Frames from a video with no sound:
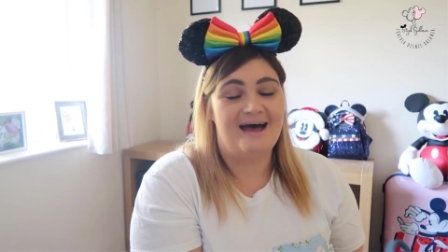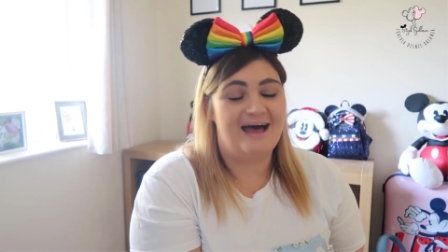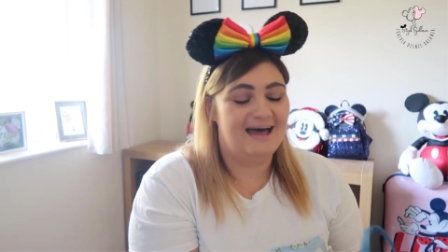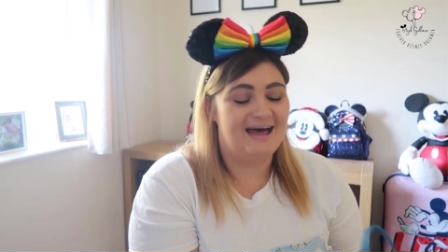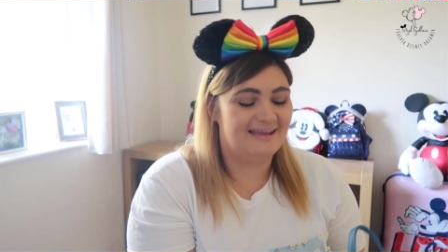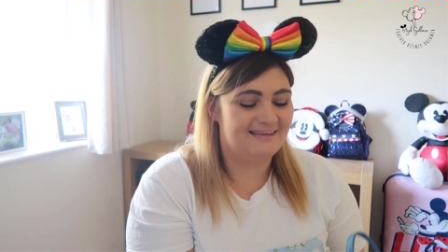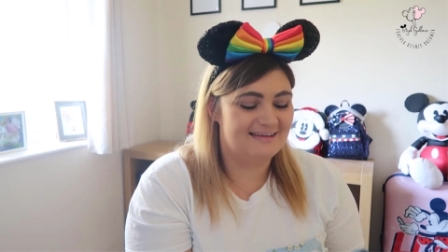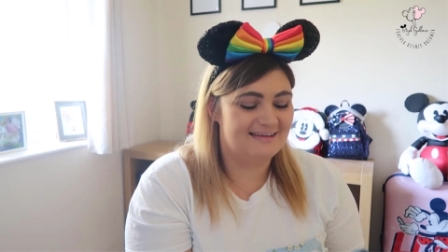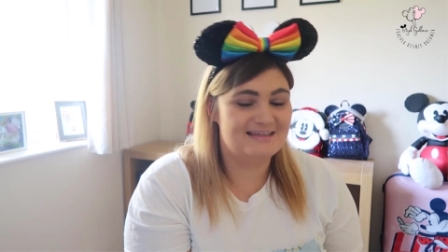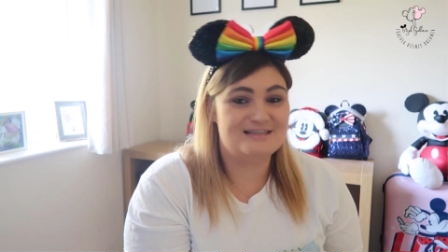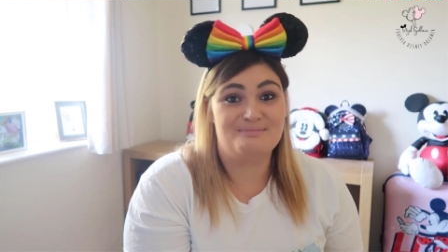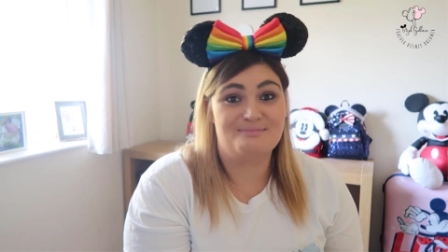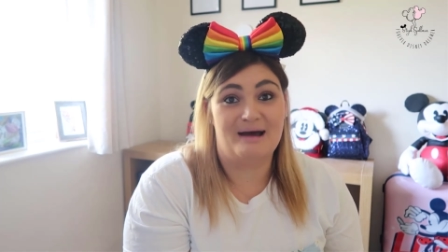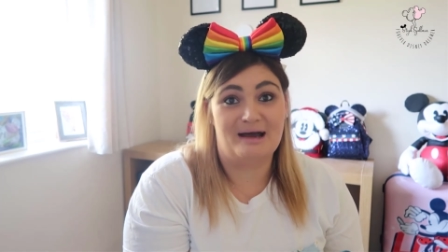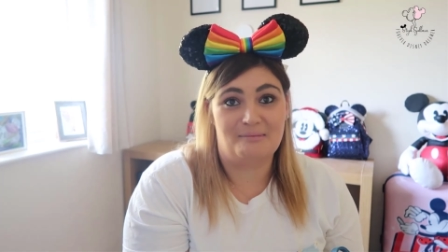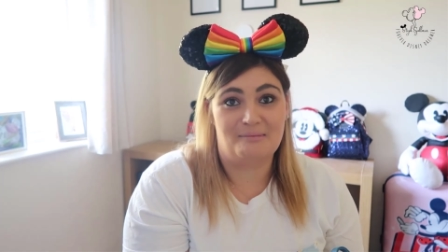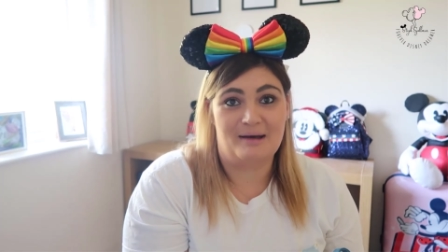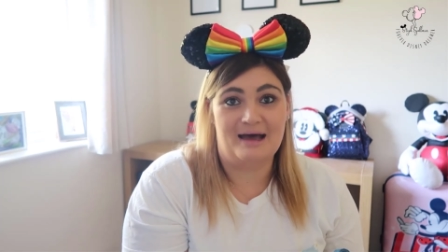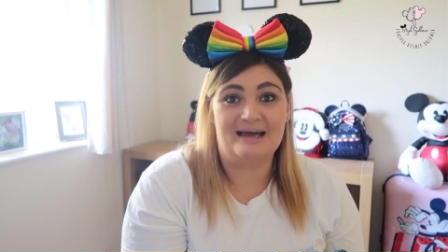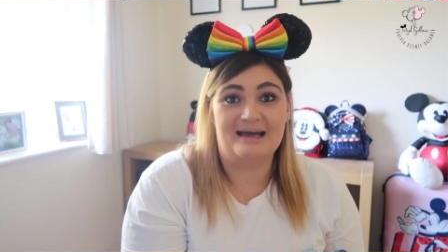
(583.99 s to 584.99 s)
and this
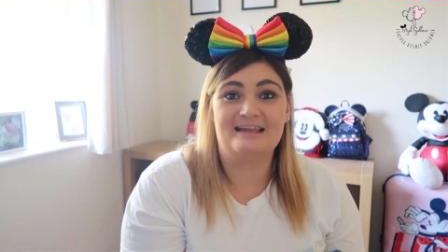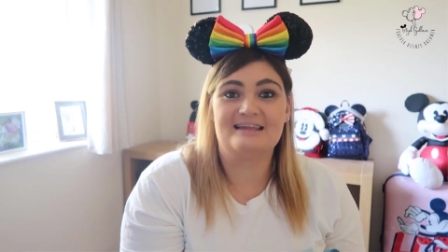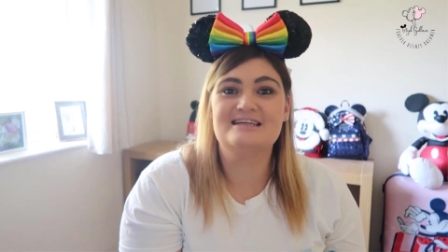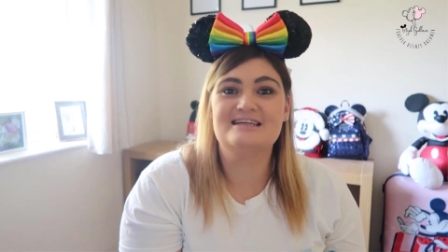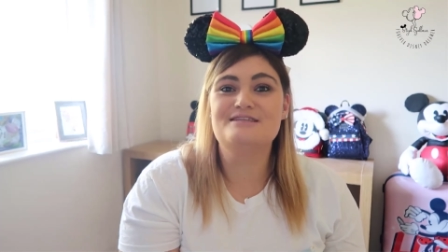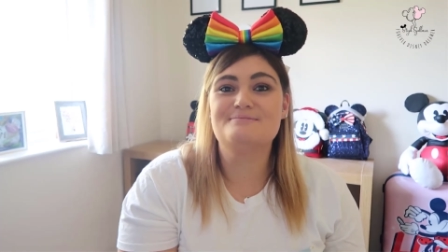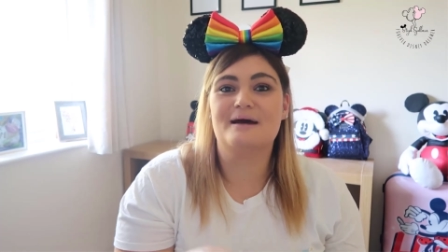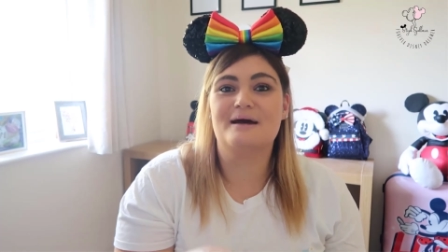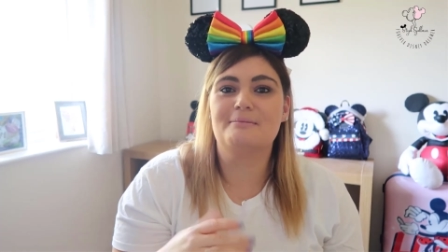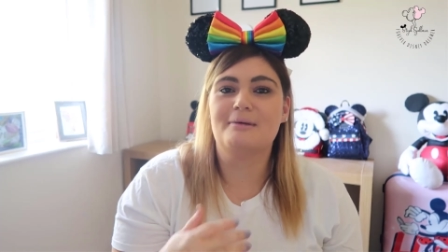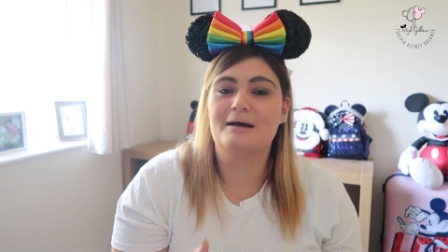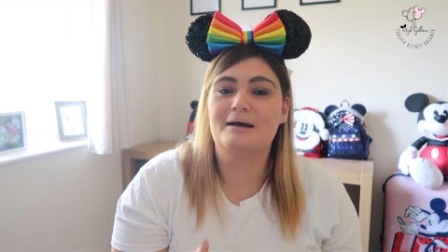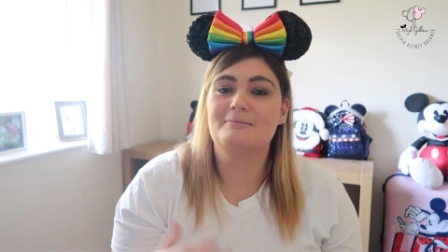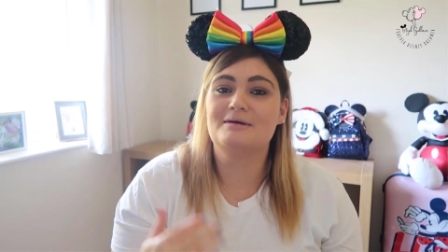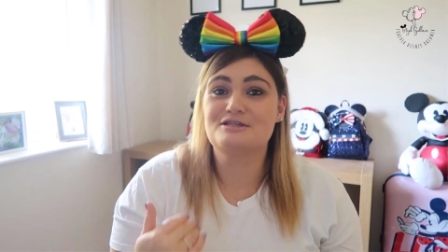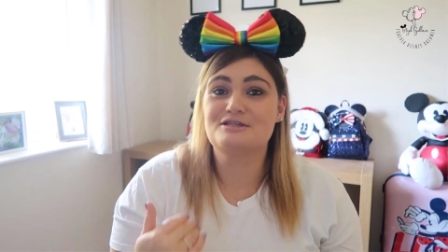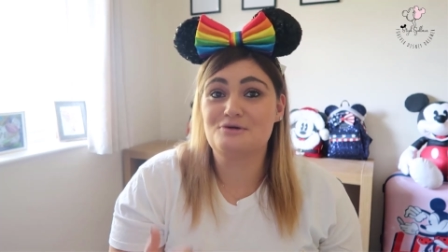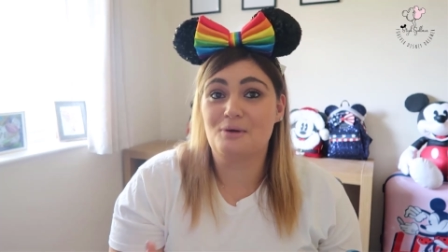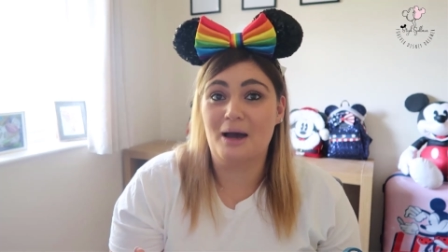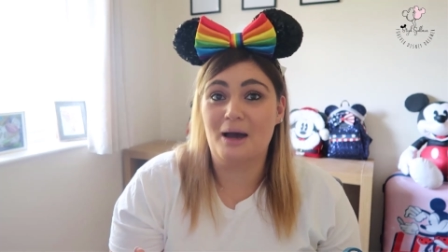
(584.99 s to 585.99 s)
backpack. This backpack
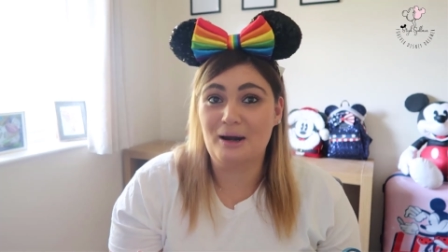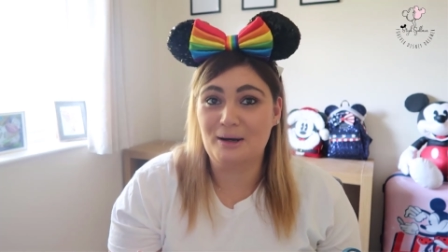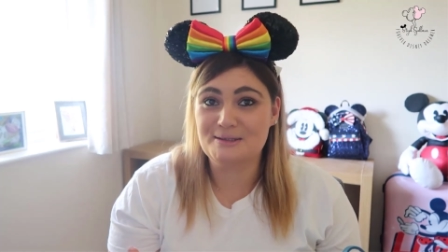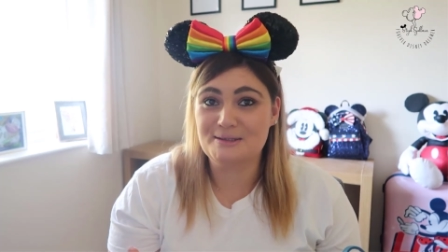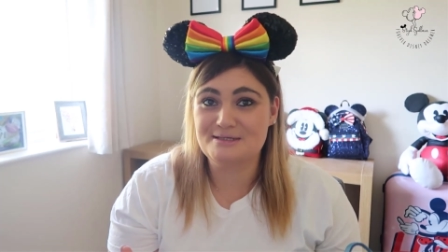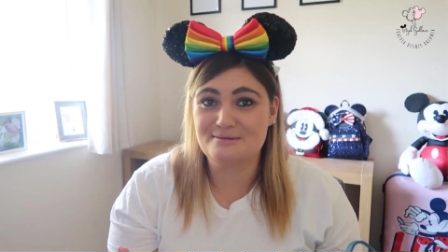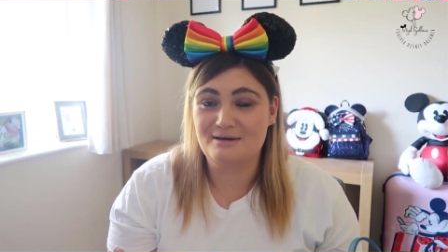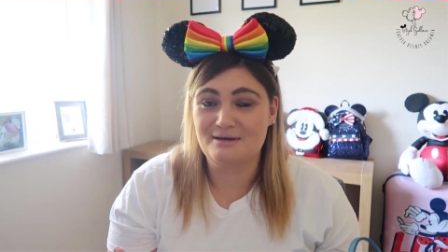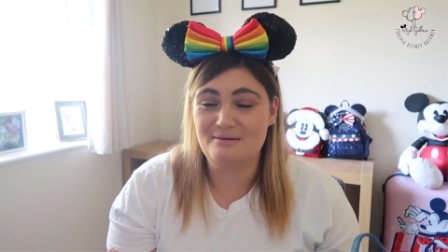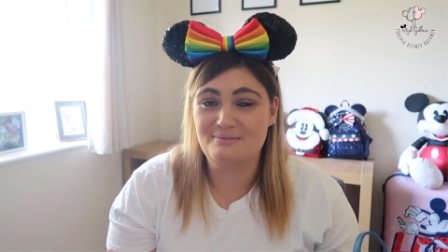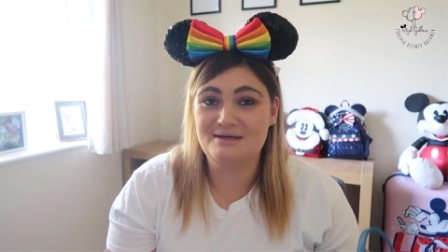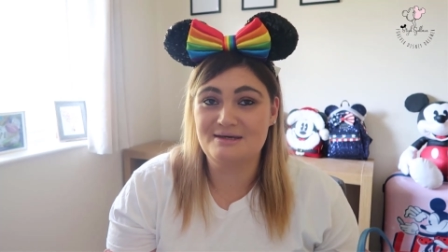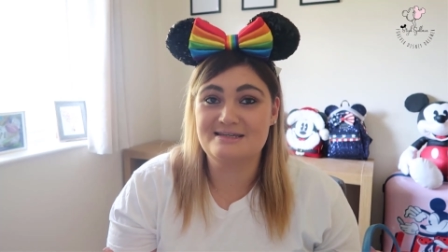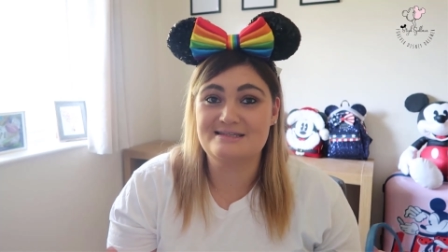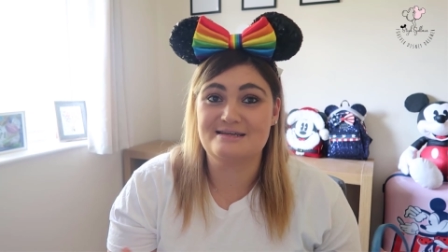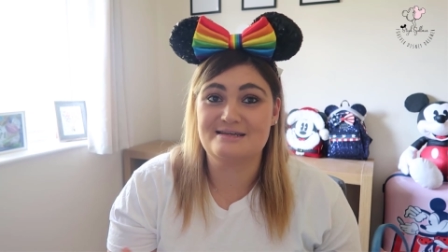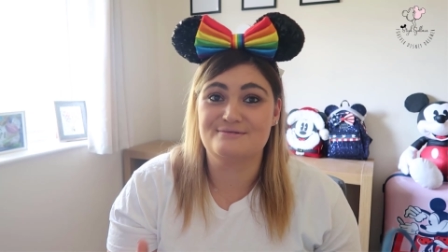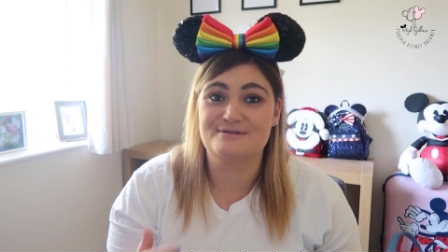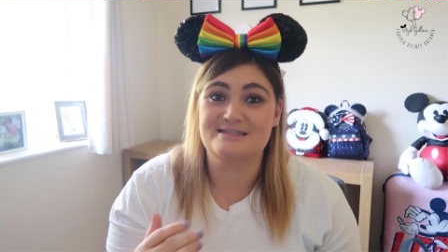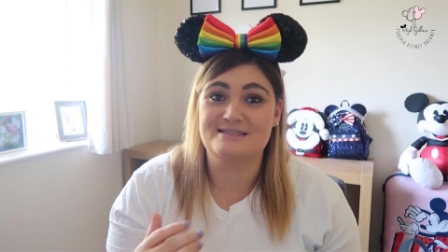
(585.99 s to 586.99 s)
means quite a lot to me,
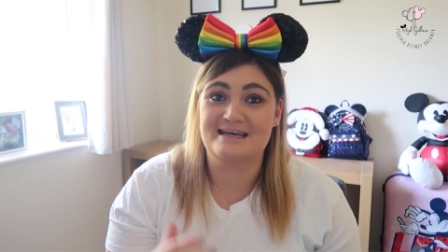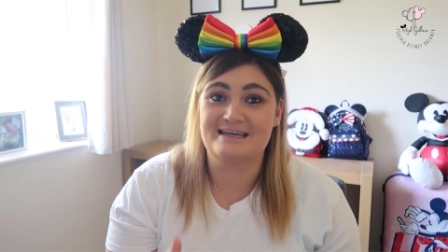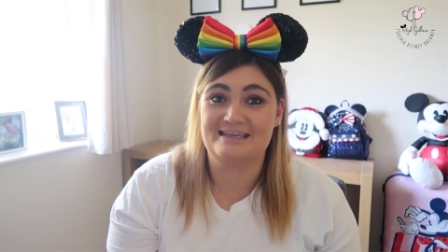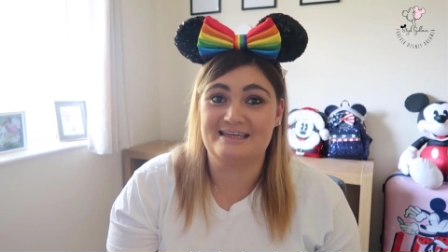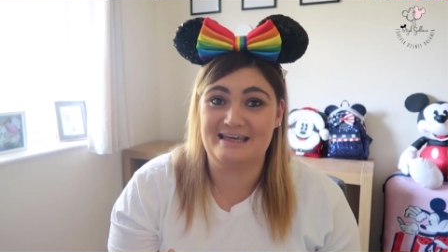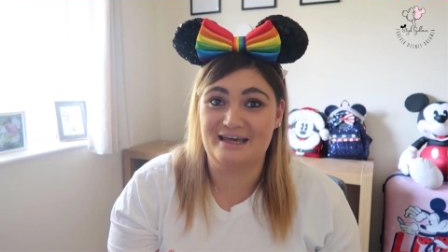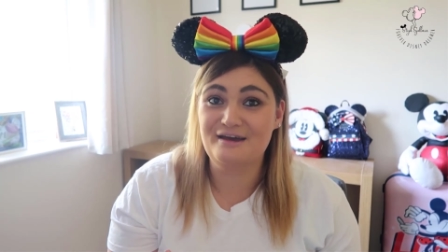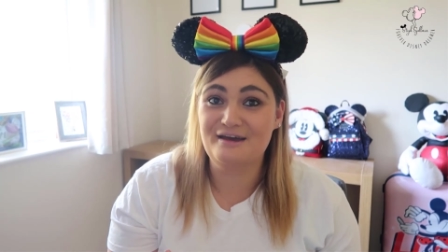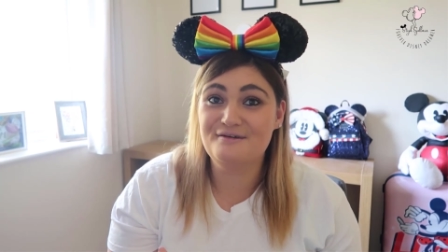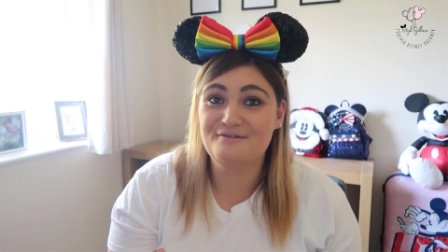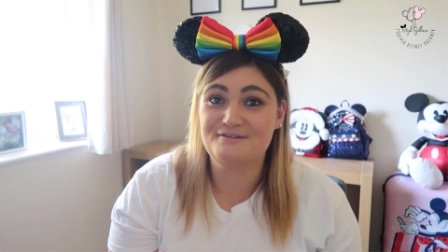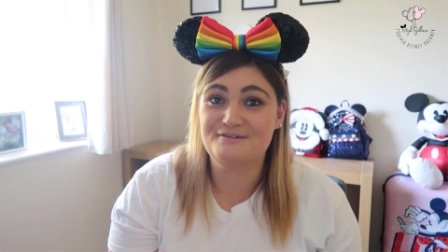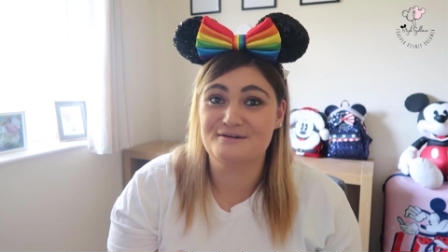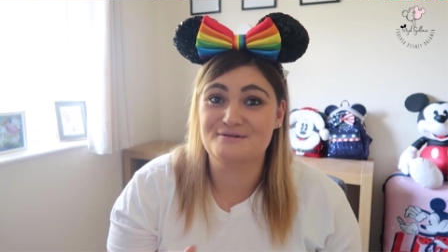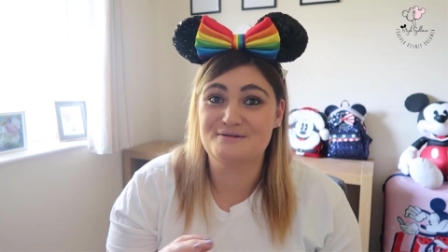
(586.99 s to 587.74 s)
because it was a gift.